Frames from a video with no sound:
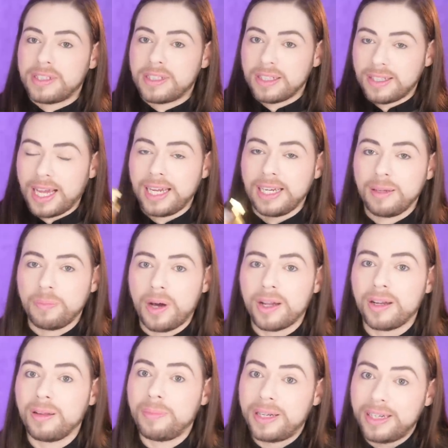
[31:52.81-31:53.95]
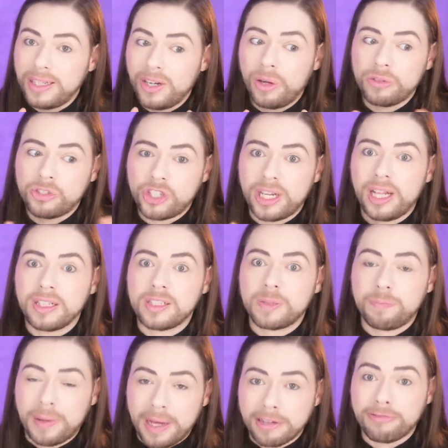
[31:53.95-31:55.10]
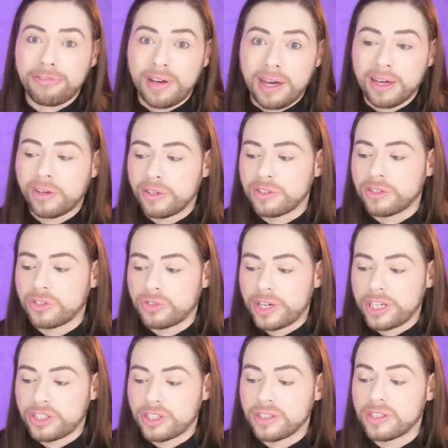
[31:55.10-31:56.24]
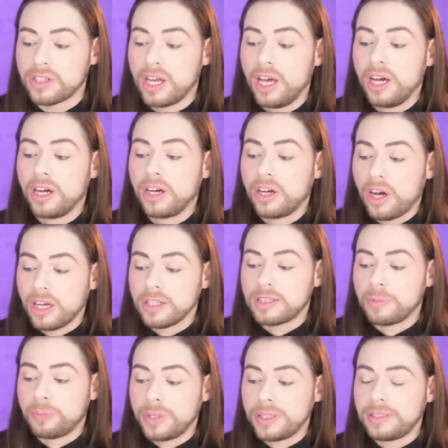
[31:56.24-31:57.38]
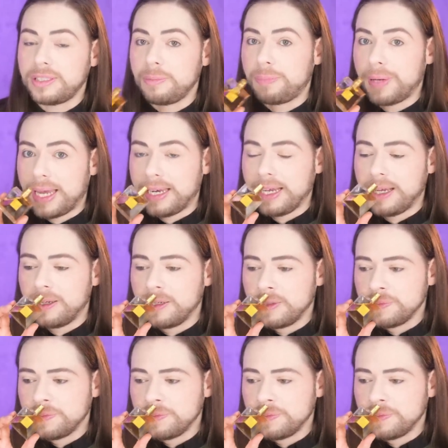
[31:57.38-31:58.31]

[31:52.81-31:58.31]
It's a tiny bottle, but you know Chanel's Parfum concentrations cost a pretty penny.